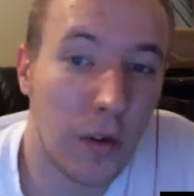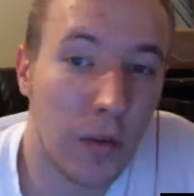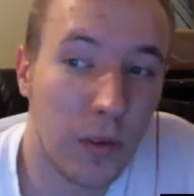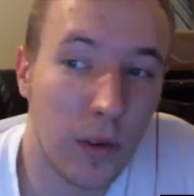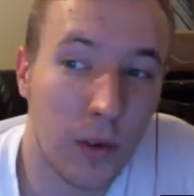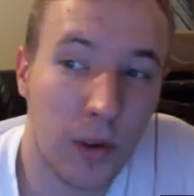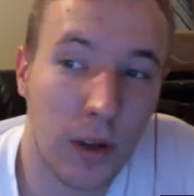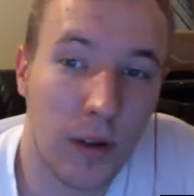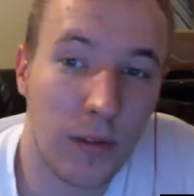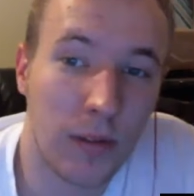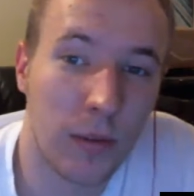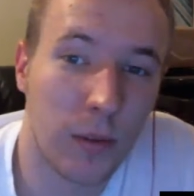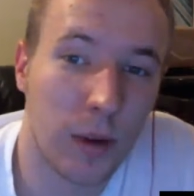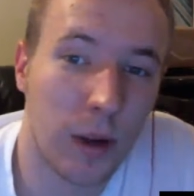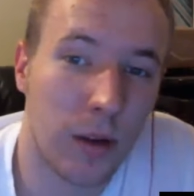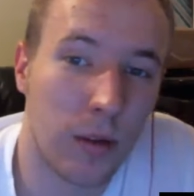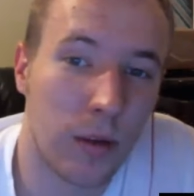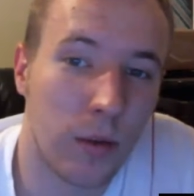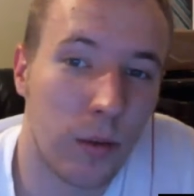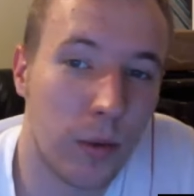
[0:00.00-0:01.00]
don't feel comfortable
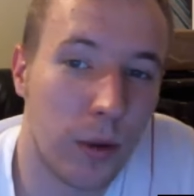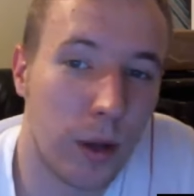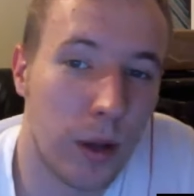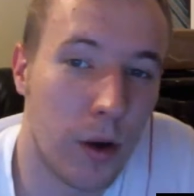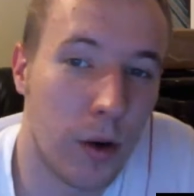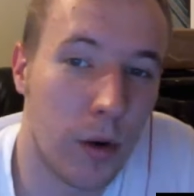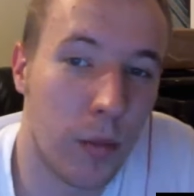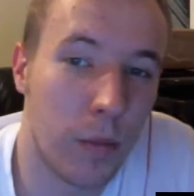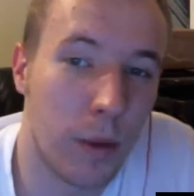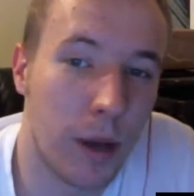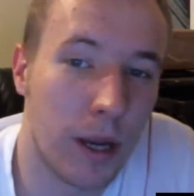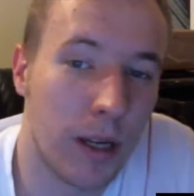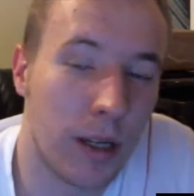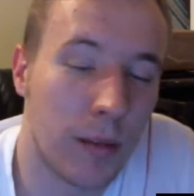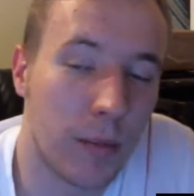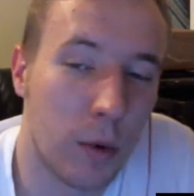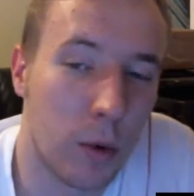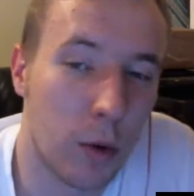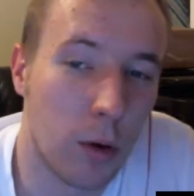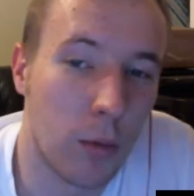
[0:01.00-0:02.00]
about Julio,
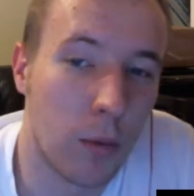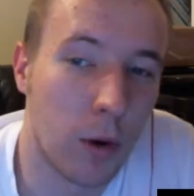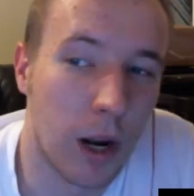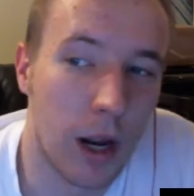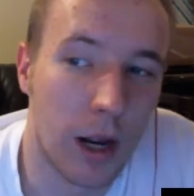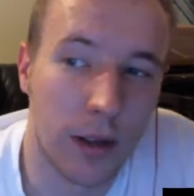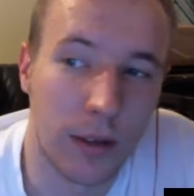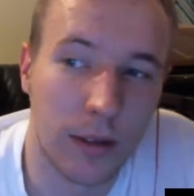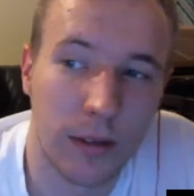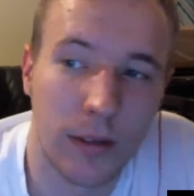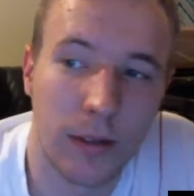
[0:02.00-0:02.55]
Beckham, or Brown.